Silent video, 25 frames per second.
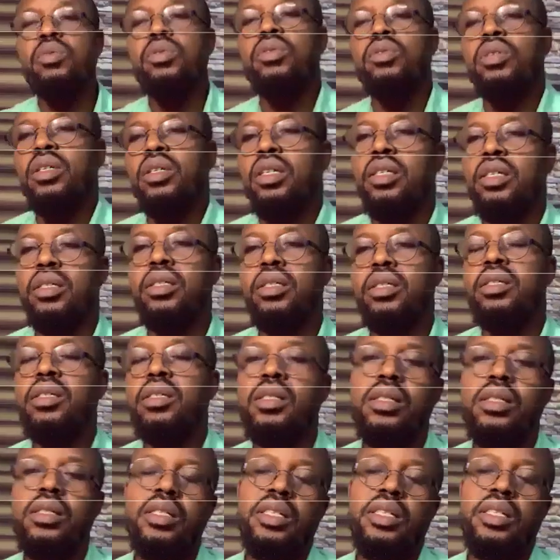in the
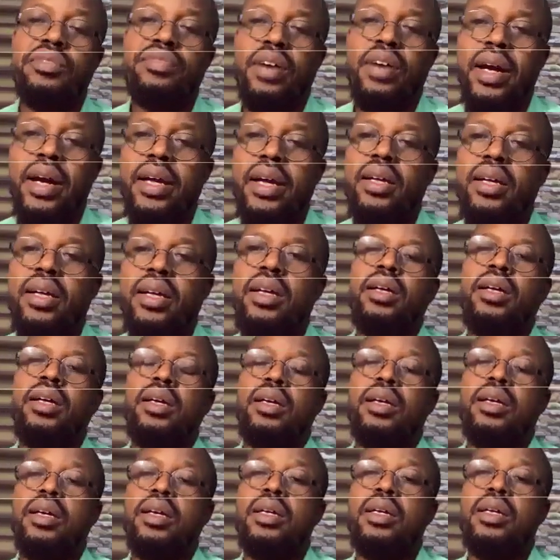360 DeFi
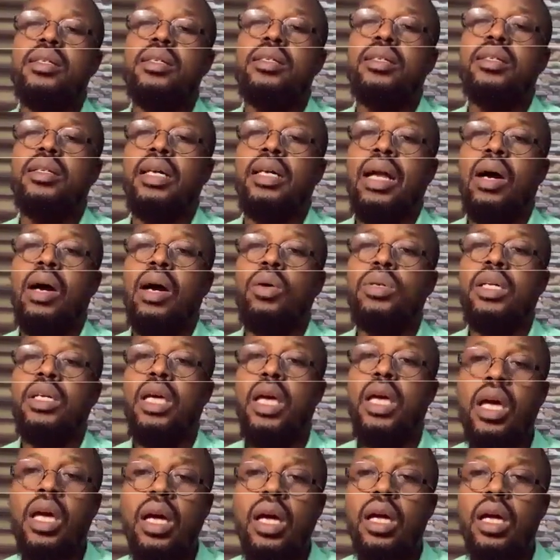is Cloud
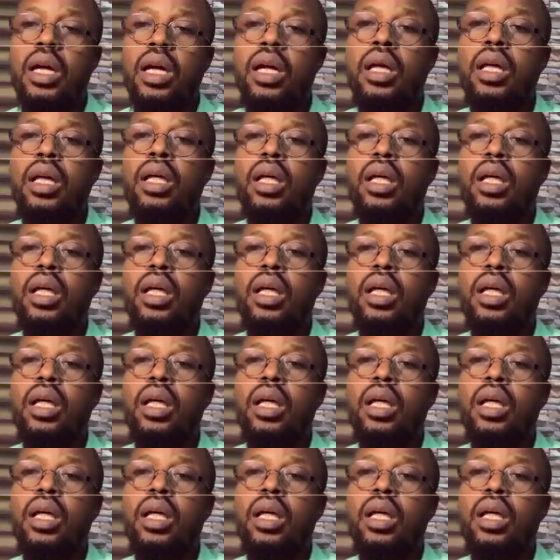K,